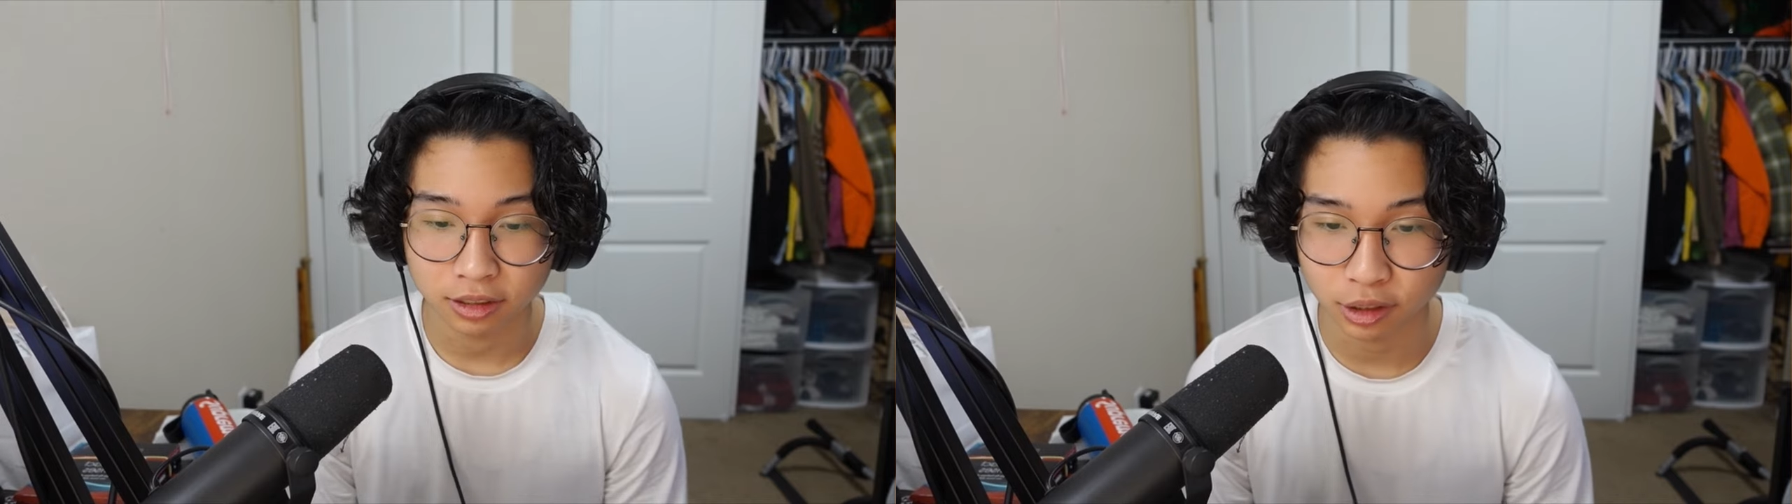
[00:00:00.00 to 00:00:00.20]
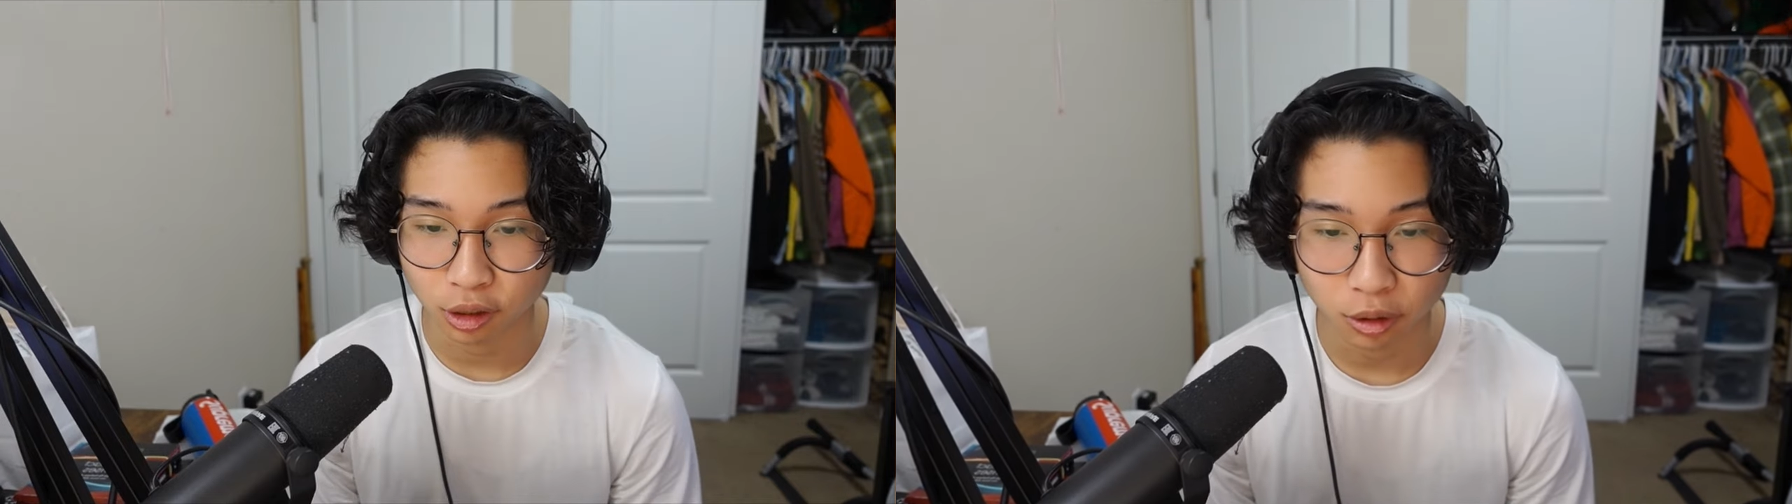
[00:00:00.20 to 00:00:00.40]

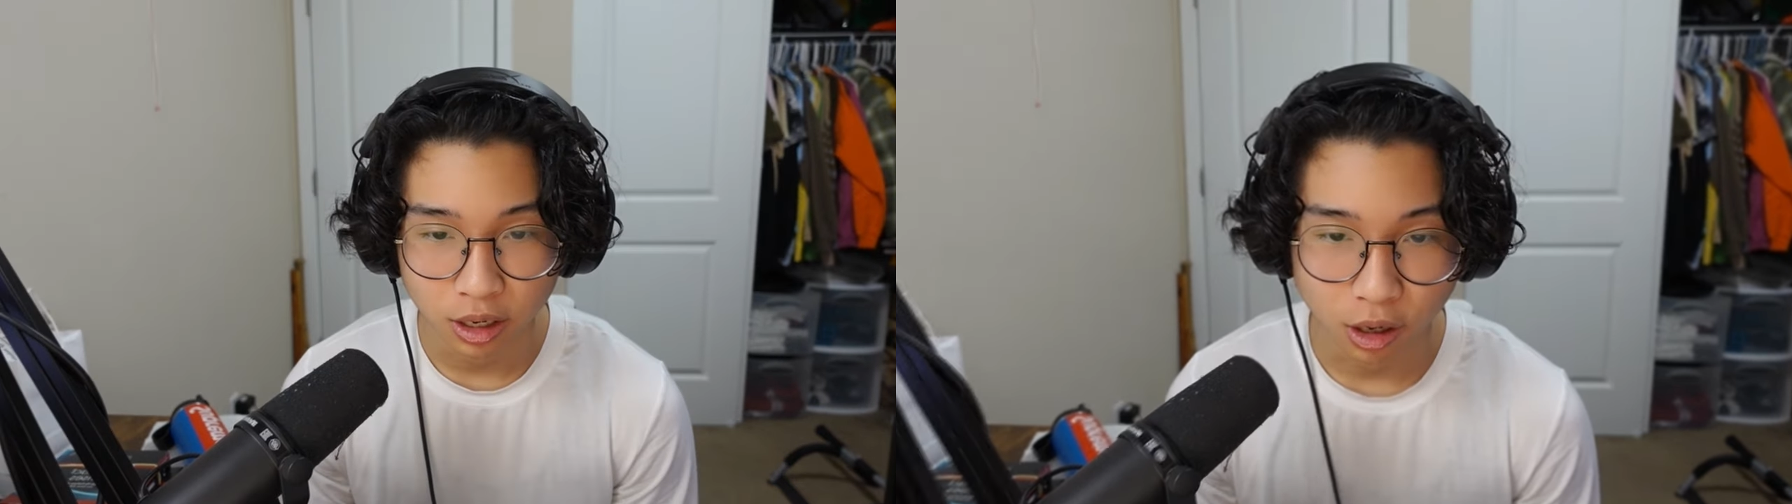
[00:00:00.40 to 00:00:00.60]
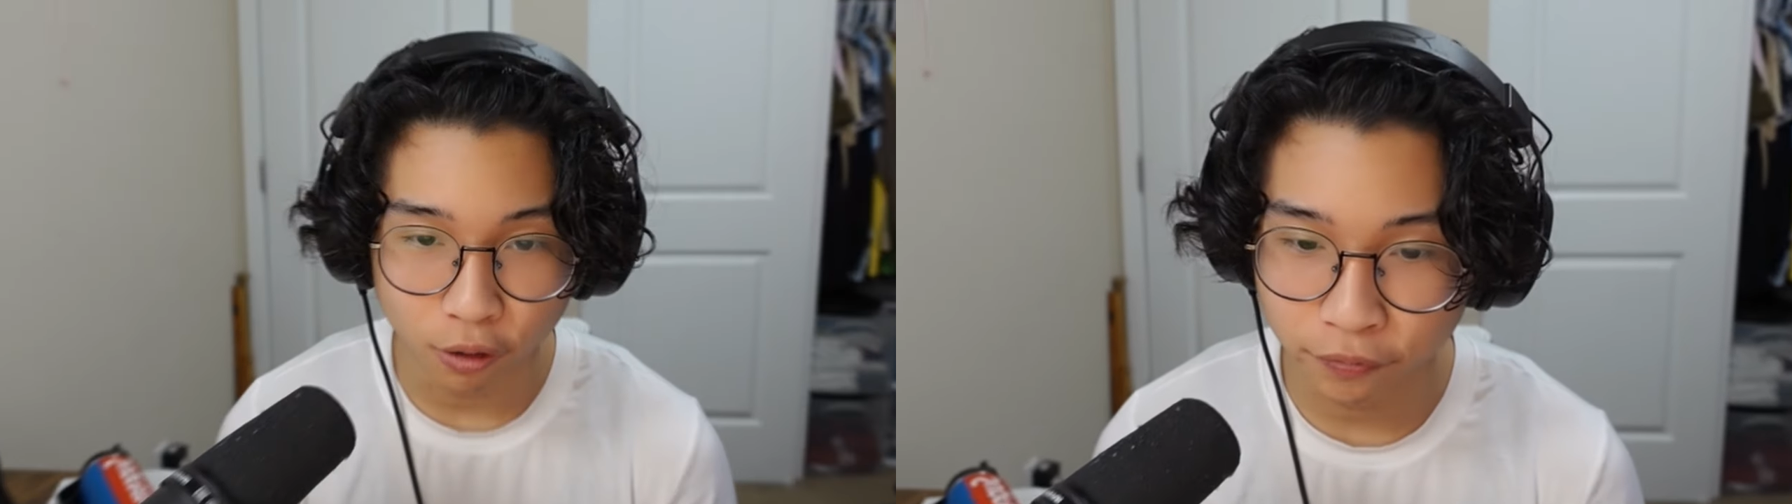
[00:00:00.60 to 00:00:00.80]
So
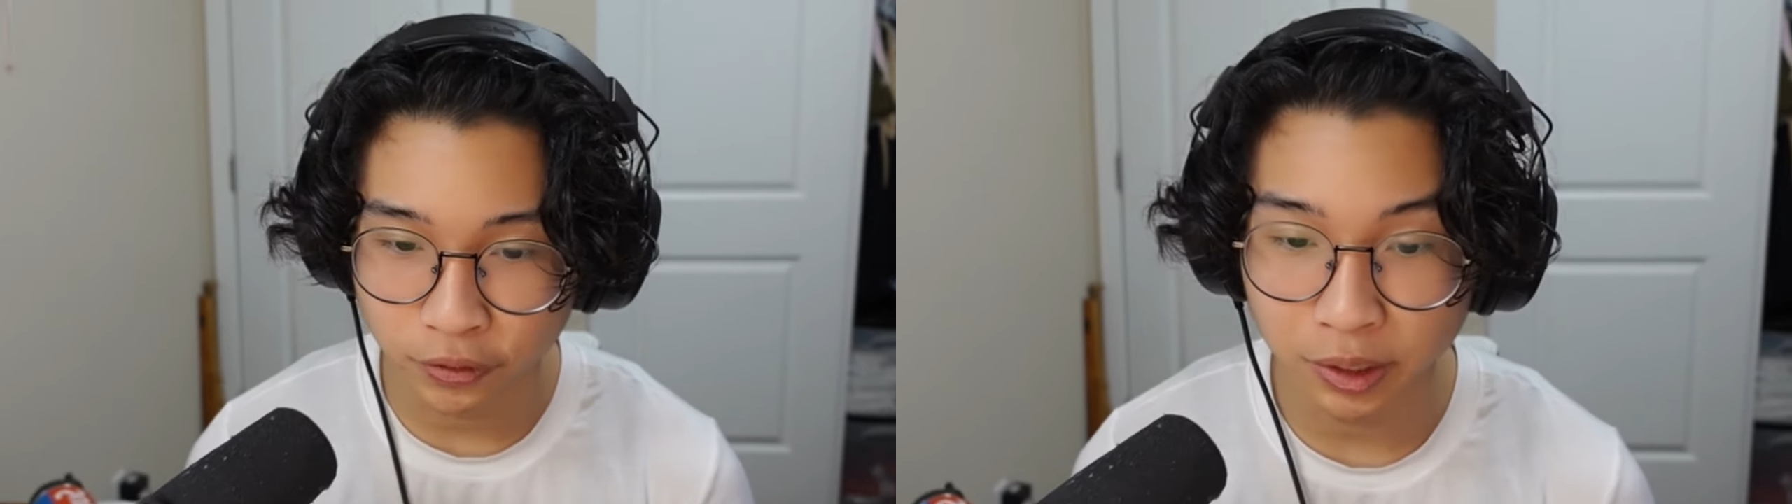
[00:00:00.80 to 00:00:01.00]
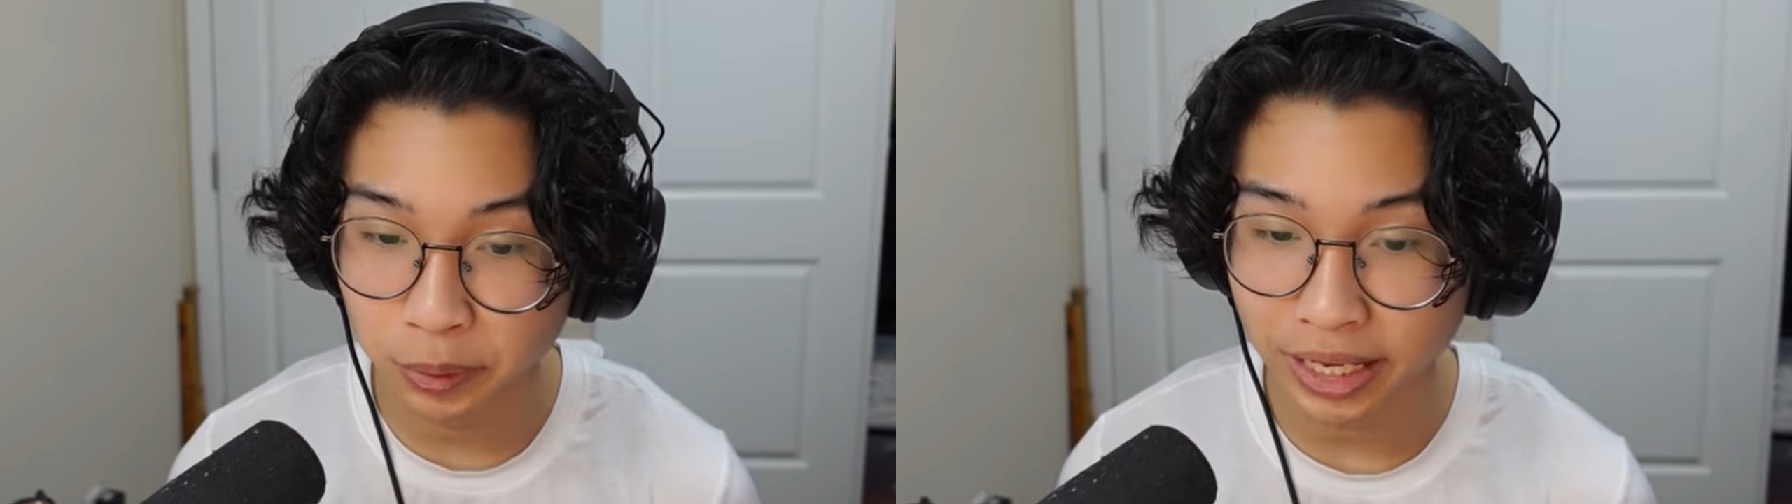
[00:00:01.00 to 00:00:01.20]

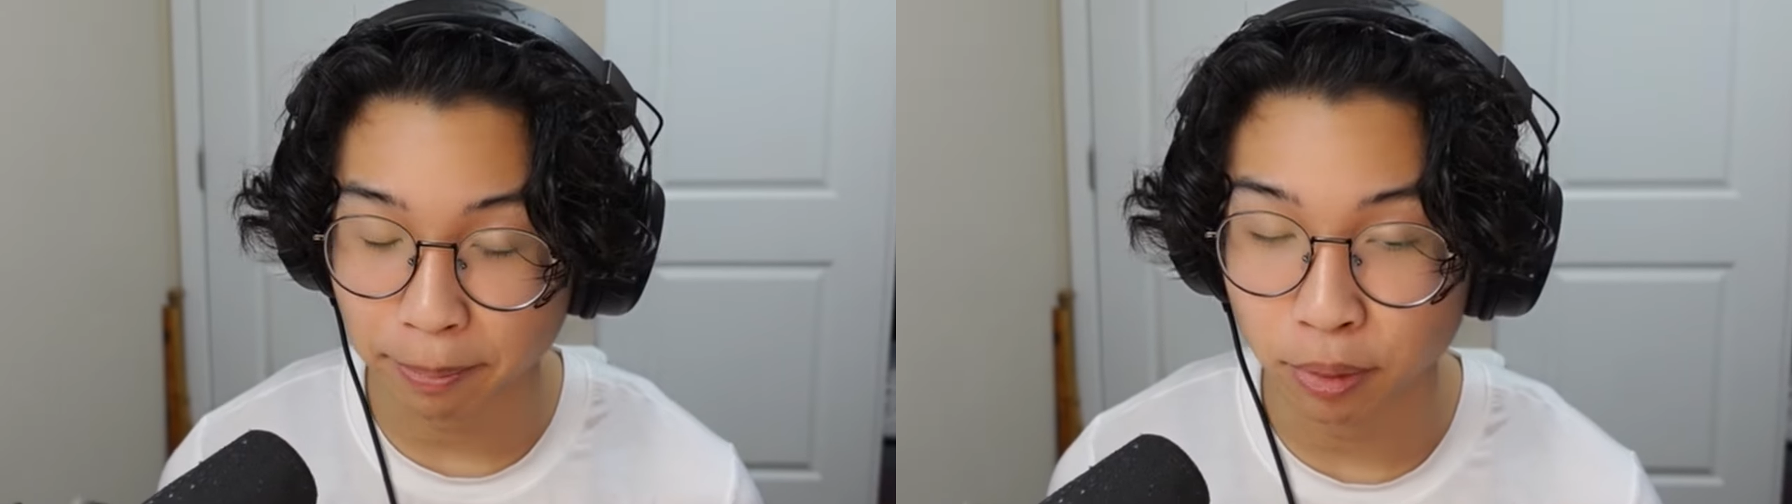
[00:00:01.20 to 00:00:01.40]
hopefully we get